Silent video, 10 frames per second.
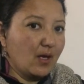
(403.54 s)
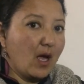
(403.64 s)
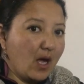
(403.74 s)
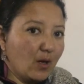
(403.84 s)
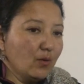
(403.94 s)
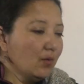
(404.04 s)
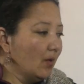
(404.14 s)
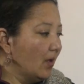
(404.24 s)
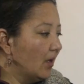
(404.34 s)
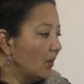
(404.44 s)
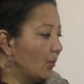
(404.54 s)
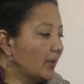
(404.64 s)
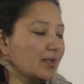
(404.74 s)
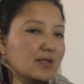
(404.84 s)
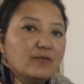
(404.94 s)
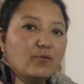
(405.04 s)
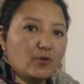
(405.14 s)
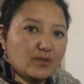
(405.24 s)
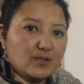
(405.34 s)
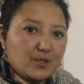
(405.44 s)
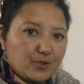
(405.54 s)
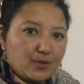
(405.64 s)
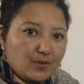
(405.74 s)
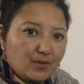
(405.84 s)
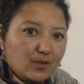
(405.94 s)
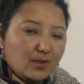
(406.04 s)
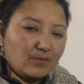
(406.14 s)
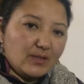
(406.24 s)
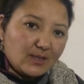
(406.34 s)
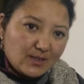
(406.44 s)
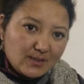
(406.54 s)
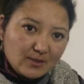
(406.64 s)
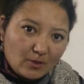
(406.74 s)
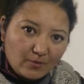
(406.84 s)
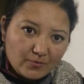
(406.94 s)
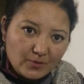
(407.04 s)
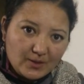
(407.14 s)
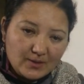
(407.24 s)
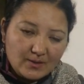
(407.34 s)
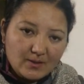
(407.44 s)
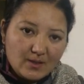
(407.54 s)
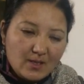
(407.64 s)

How? With the deforestation, with the cutting down of trees.